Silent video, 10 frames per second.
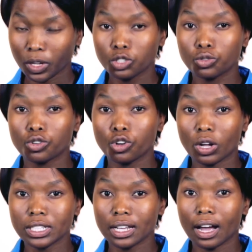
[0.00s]
Do not
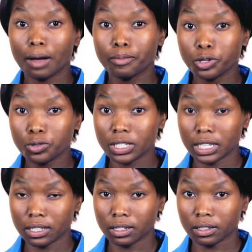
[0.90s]
abuse it.
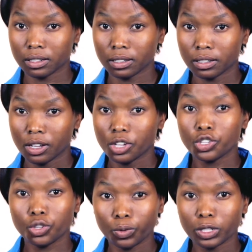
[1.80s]

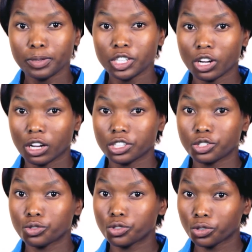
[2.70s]
You will be charged
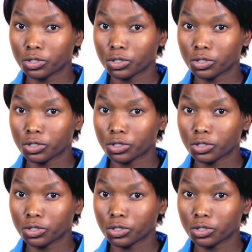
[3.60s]
should you